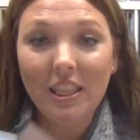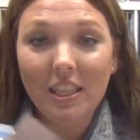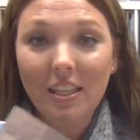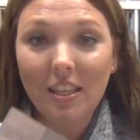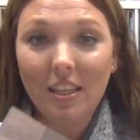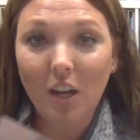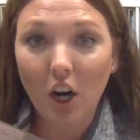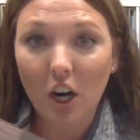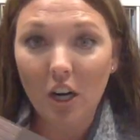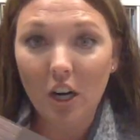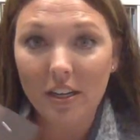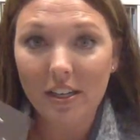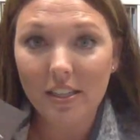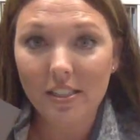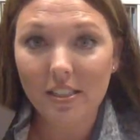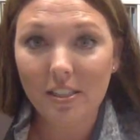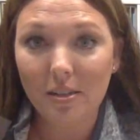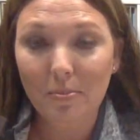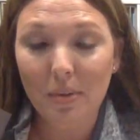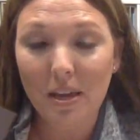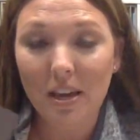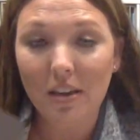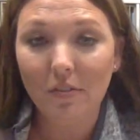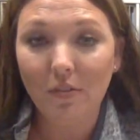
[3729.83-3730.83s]
the card kit
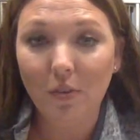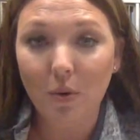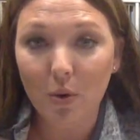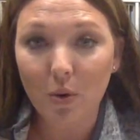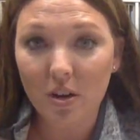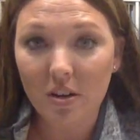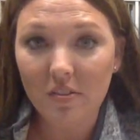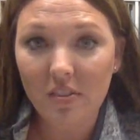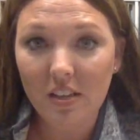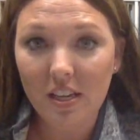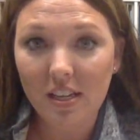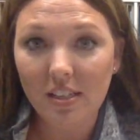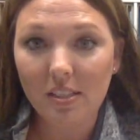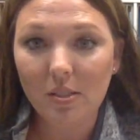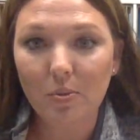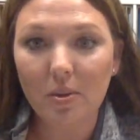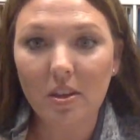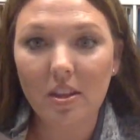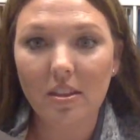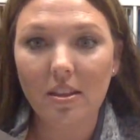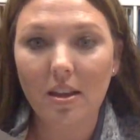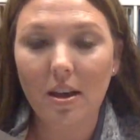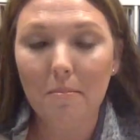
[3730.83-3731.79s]
to make four of these with